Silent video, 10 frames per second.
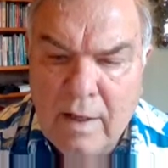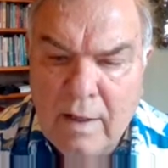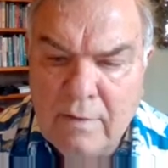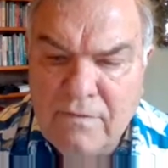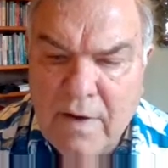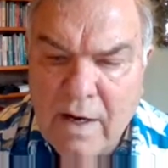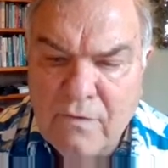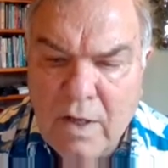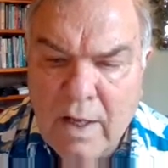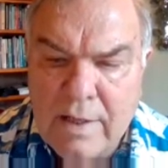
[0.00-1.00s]

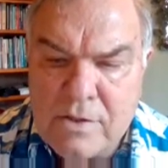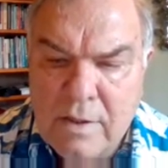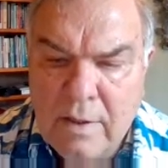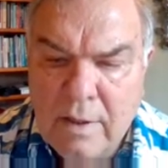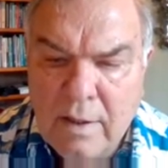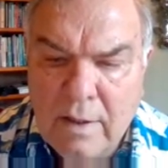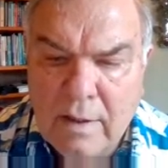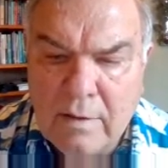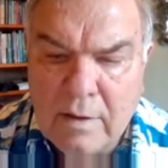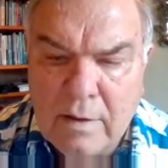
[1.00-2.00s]
fireflies
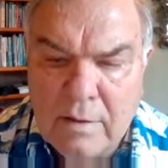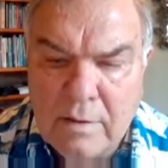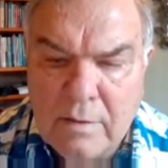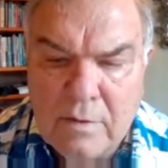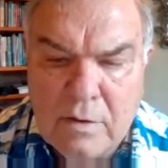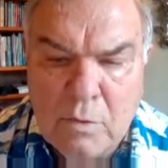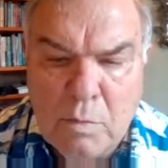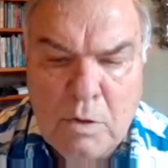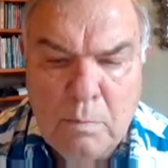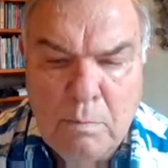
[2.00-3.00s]
through
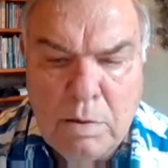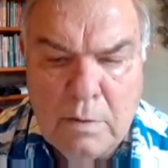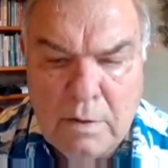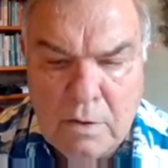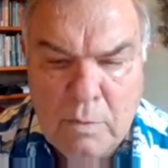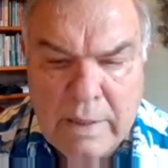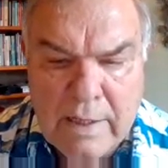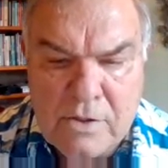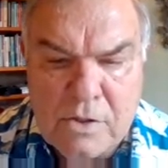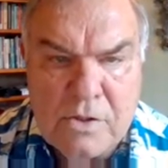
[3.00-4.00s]

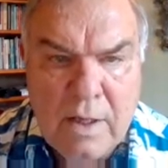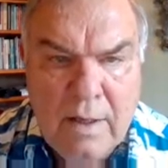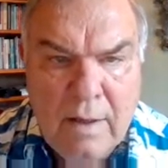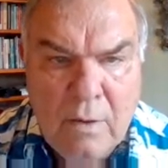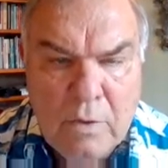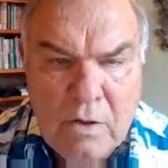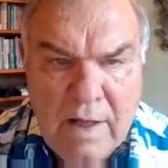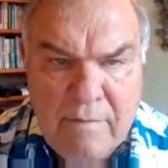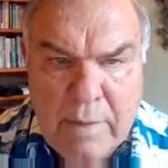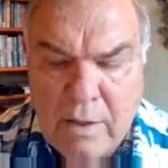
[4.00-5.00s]
luminescence. We don't
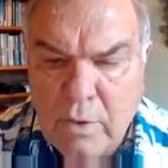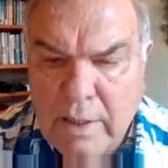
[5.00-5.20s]
have many green